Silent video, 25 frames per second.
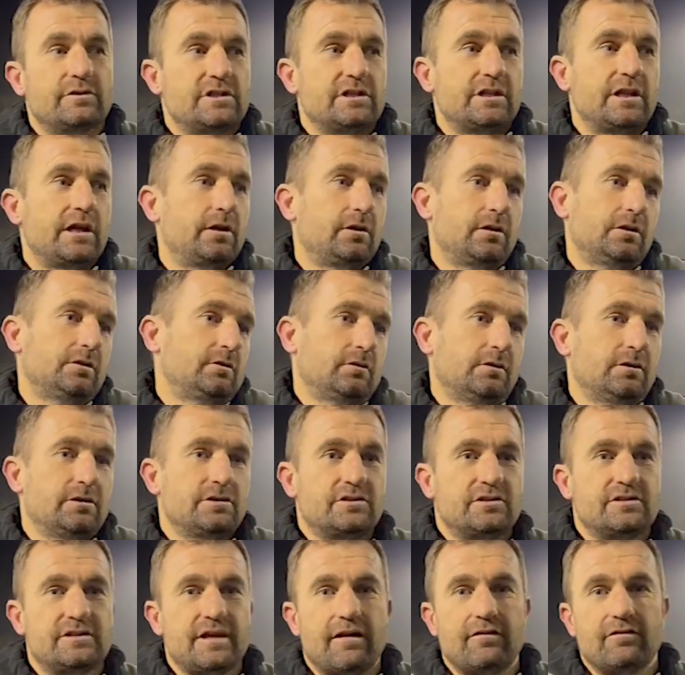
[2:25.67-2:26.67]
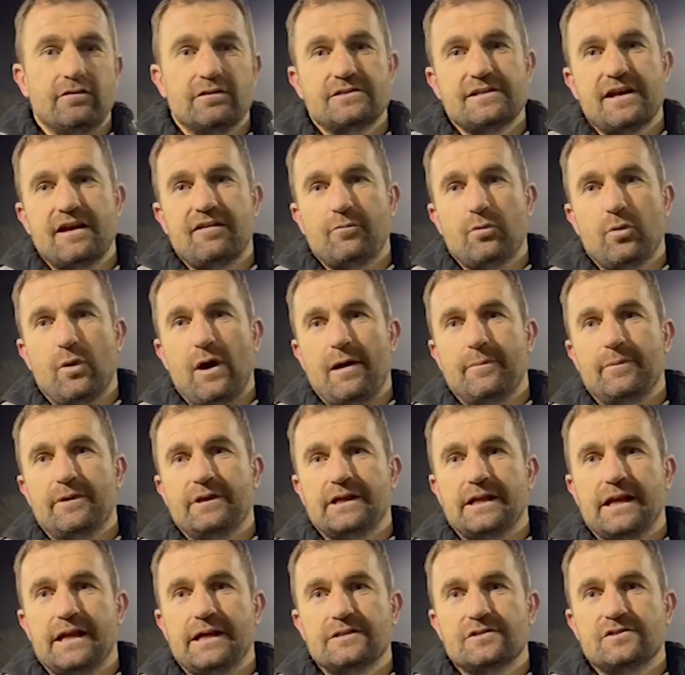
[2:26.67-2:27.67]
Is it that? it's a ter terrible habit
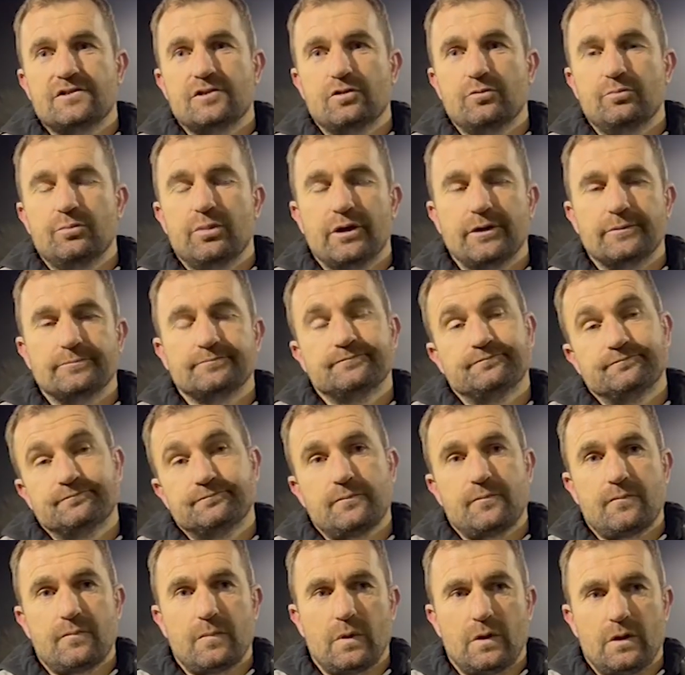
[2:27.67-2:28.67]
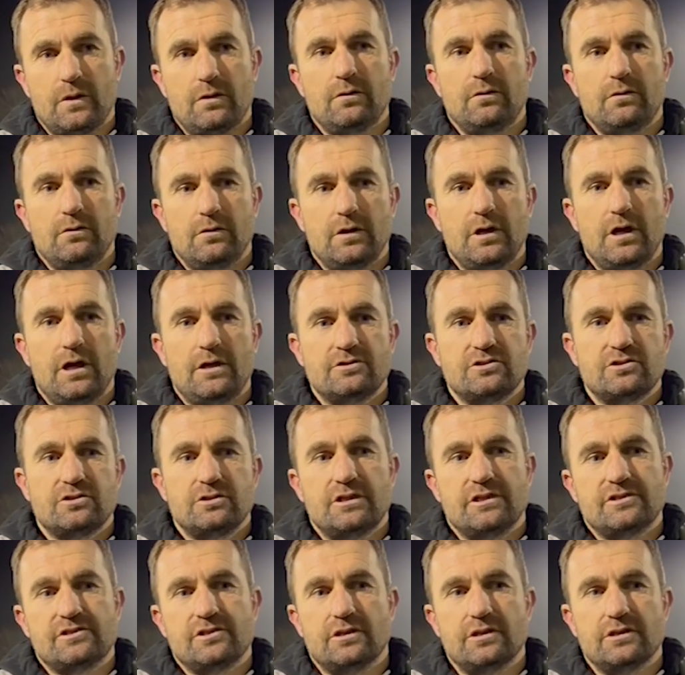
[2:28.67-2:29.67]
to get into. But yeah, it's,
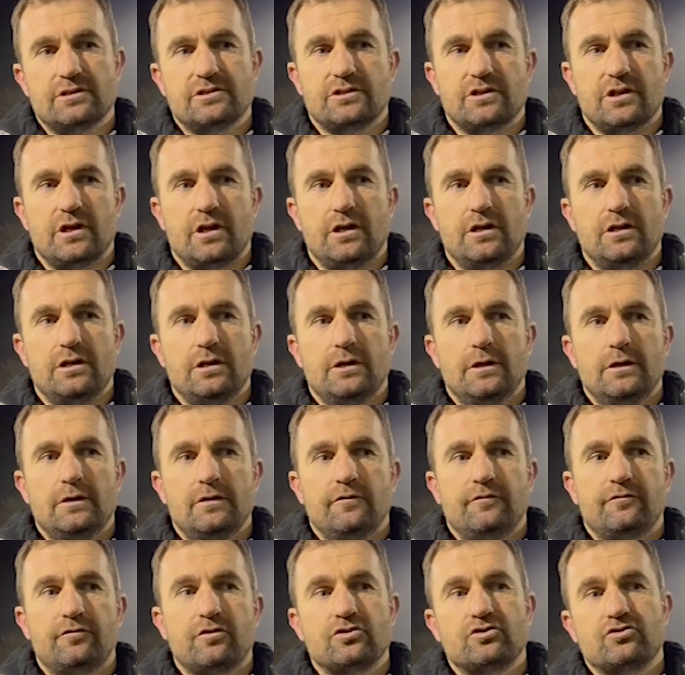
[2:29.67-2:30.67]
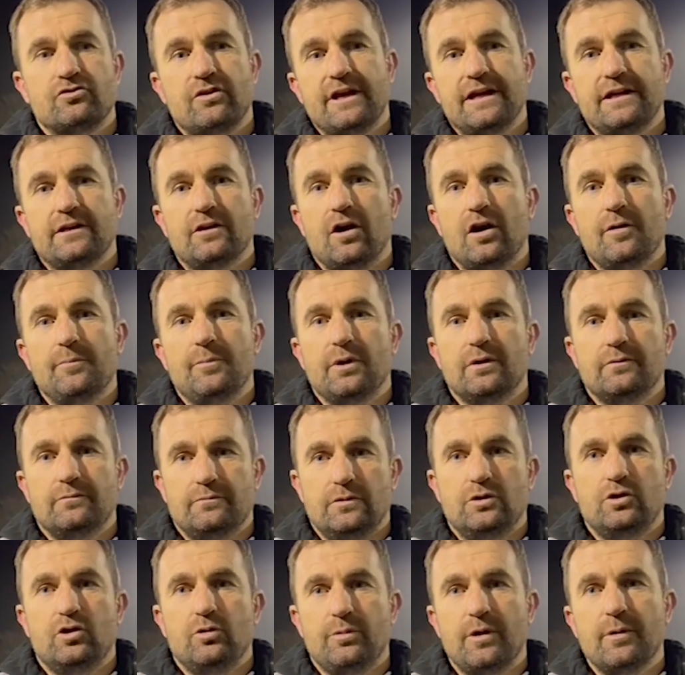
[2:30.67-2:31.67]
listen, it's a frustrating night, but
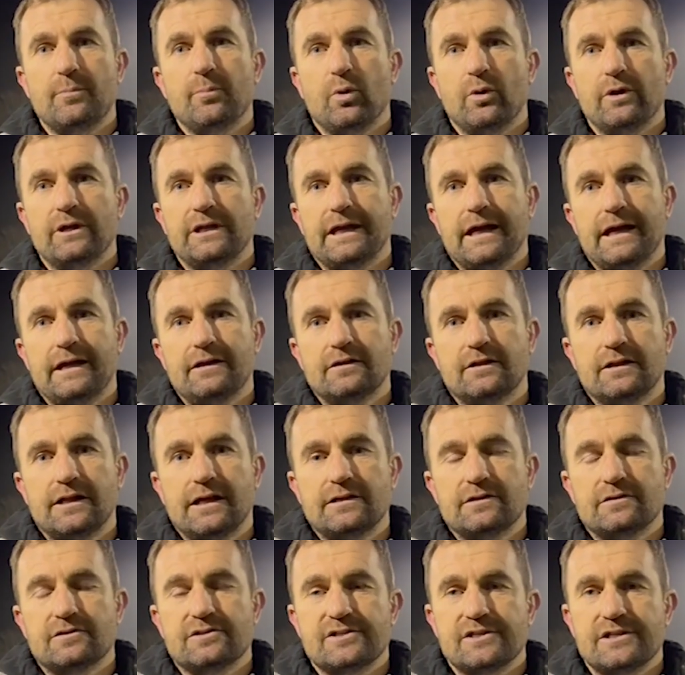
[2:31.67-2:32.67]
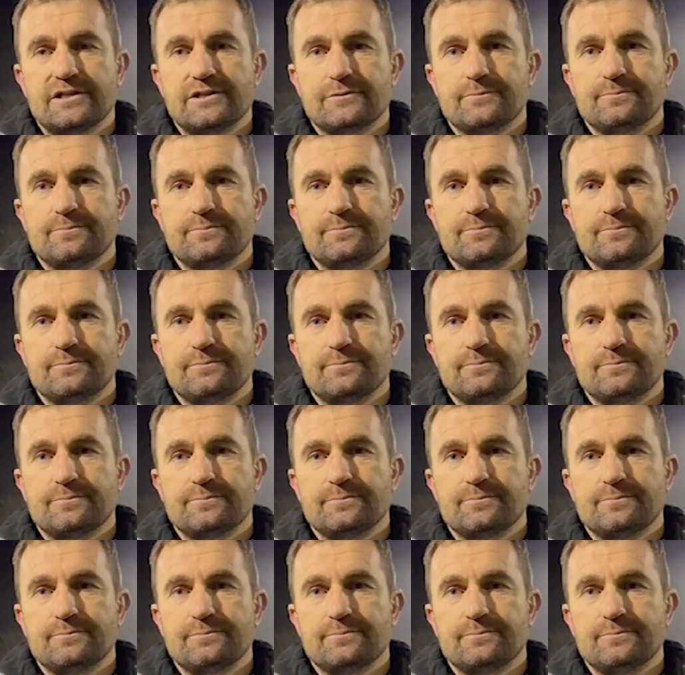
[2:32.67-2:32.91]
it could be a point gained at the end of the season.